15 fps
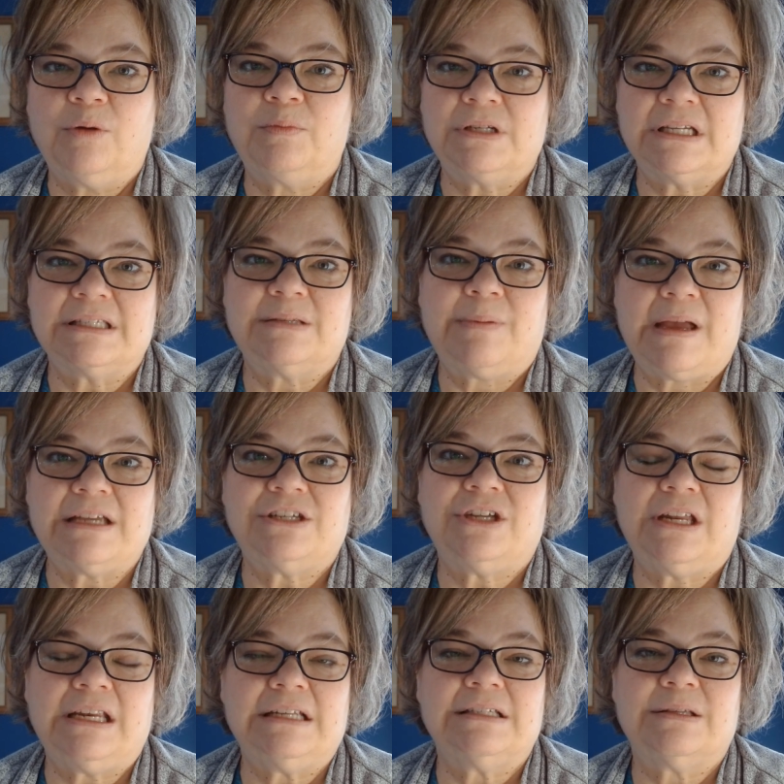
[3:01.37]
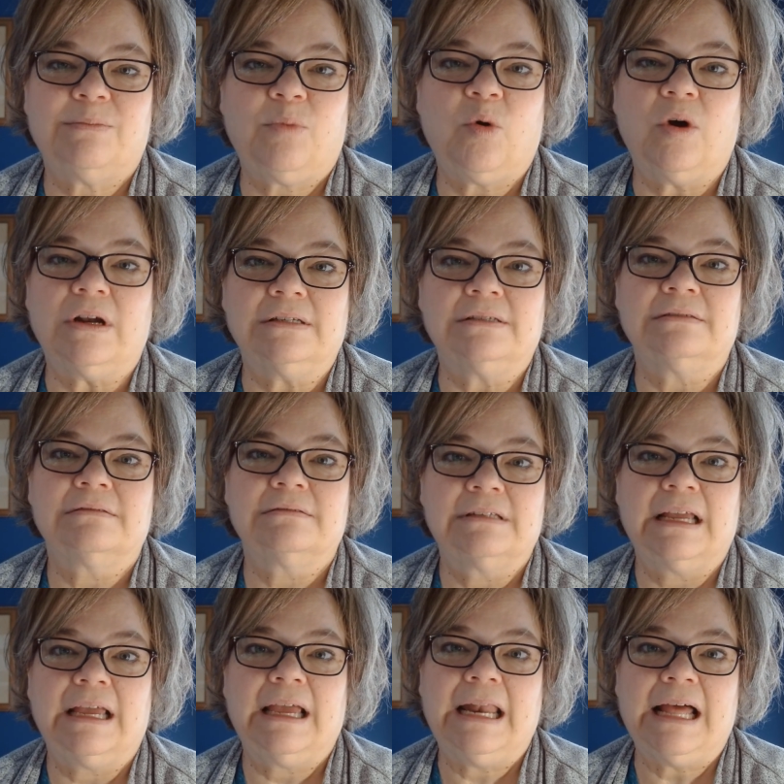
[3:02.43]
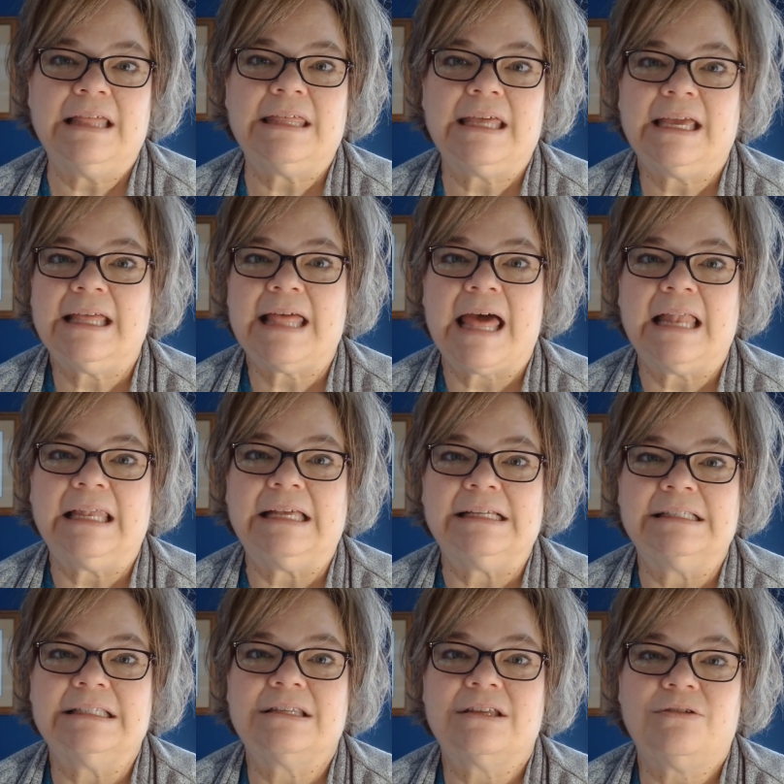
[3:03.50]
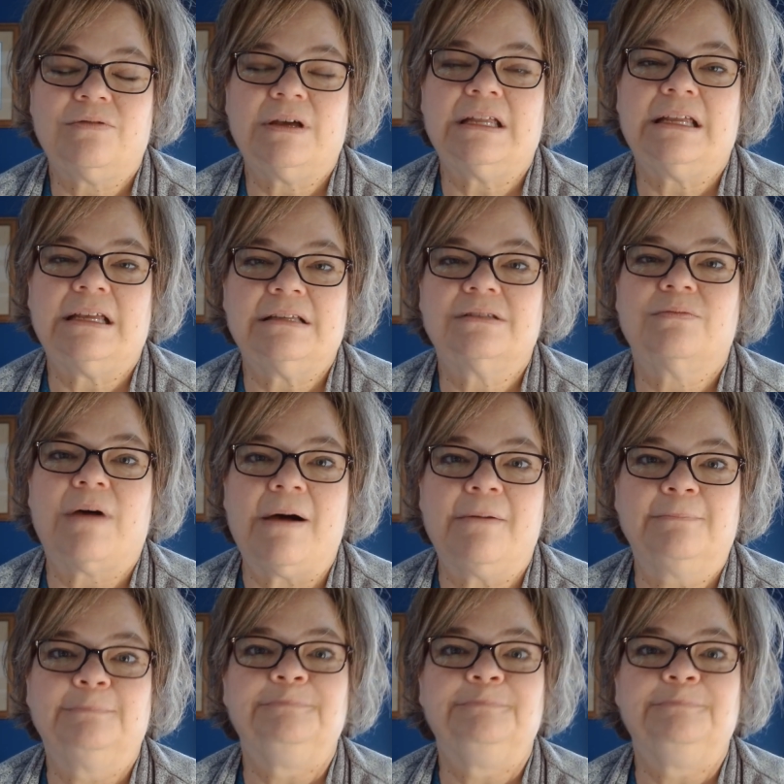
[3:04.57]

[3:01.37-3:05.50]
participation is important, and I think that leads to it as well.